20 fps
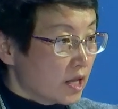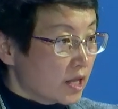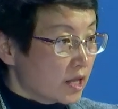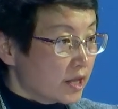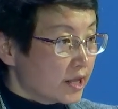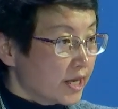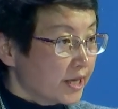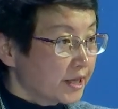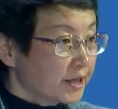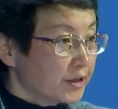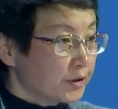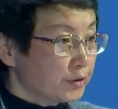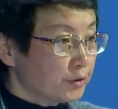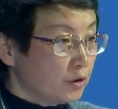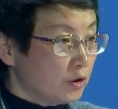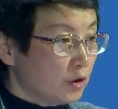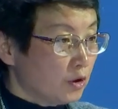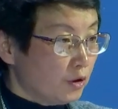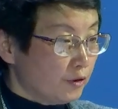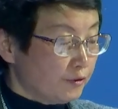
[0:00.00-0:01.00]
Thank you
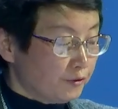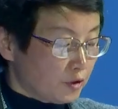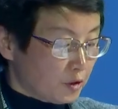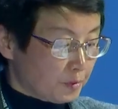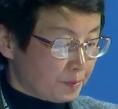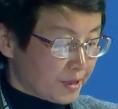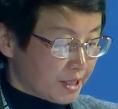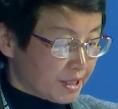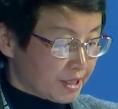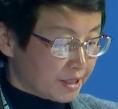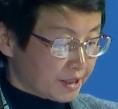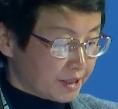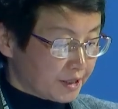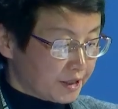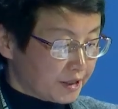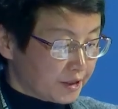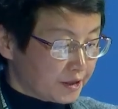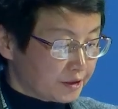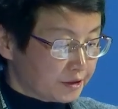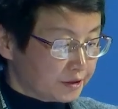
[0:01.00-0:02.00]
all for being
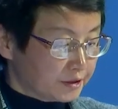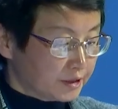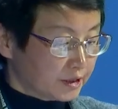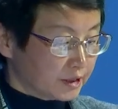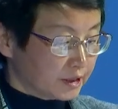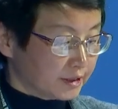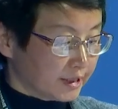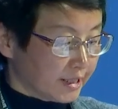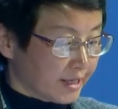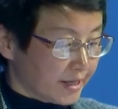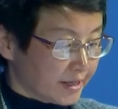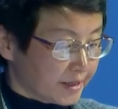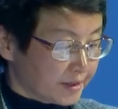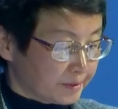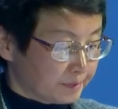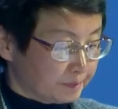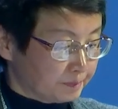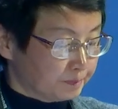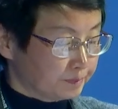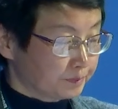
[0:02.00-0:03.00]
here today.
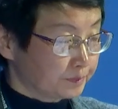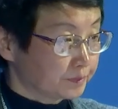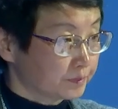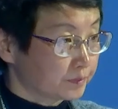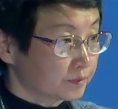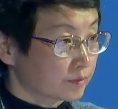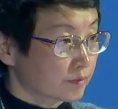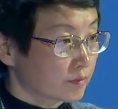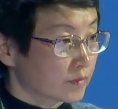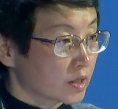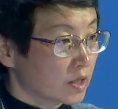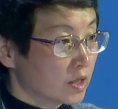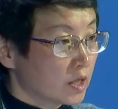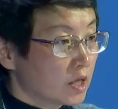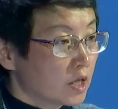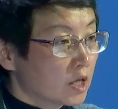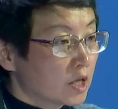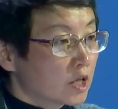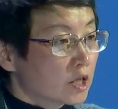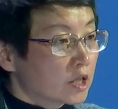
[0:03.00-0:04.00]

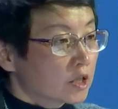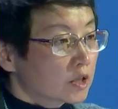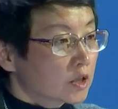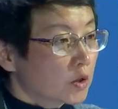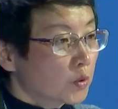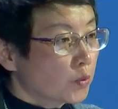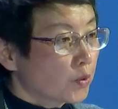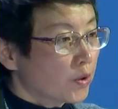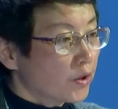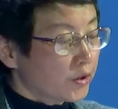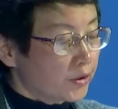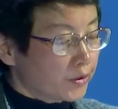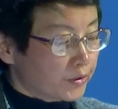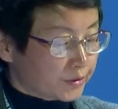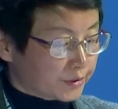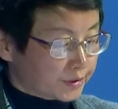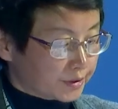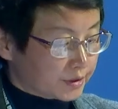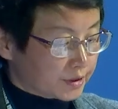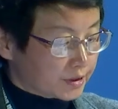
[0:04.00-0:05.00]
The
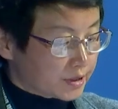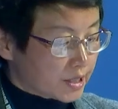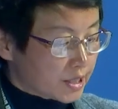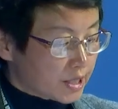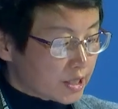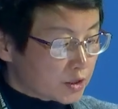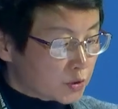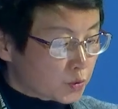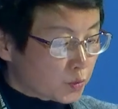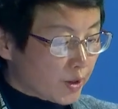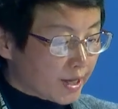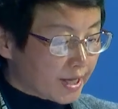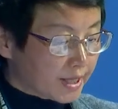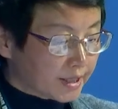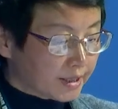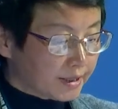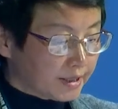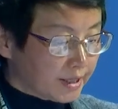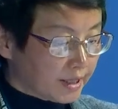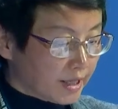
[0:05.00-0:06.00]
world is
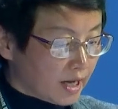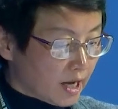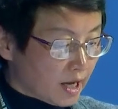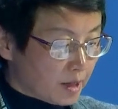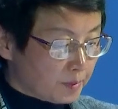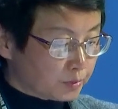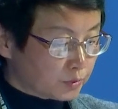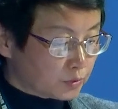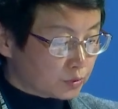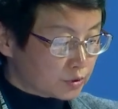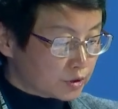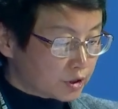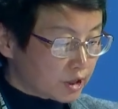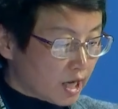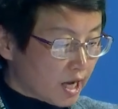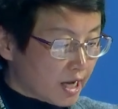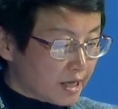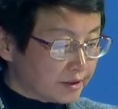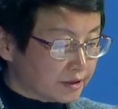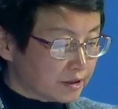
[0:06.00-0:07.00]
waking up to
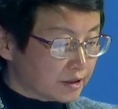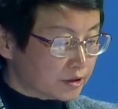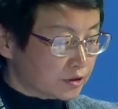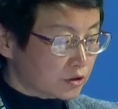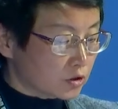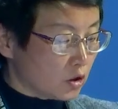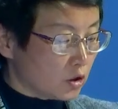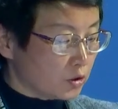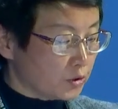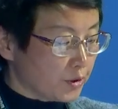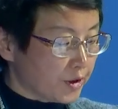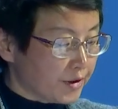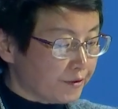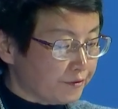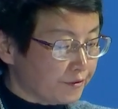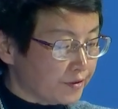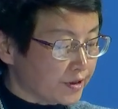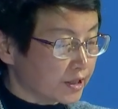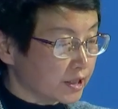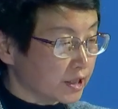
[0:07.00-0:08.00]
China's
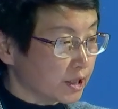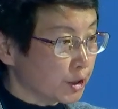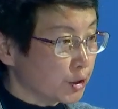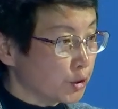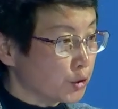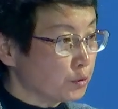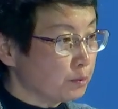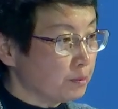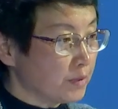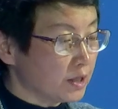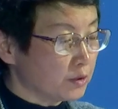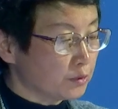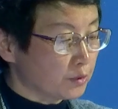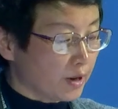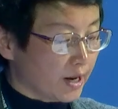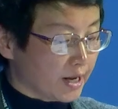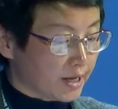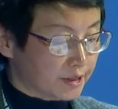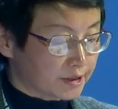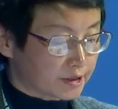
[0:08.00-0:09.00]
horrific human
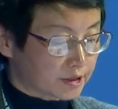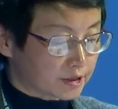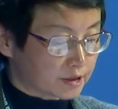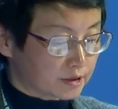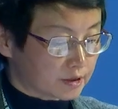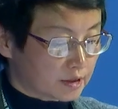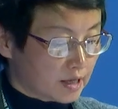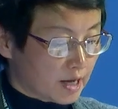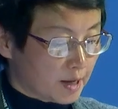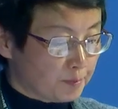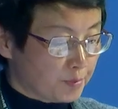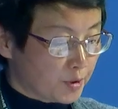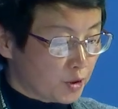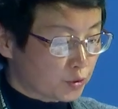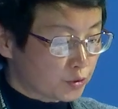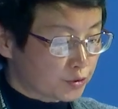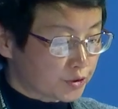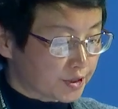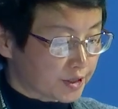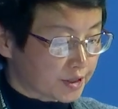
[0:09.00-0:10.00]
rights
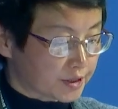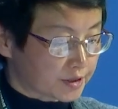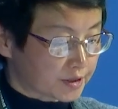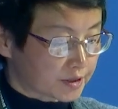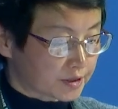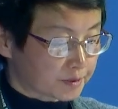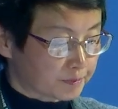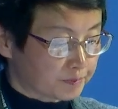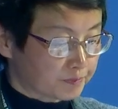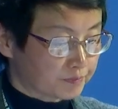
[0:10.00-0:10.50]
abuses.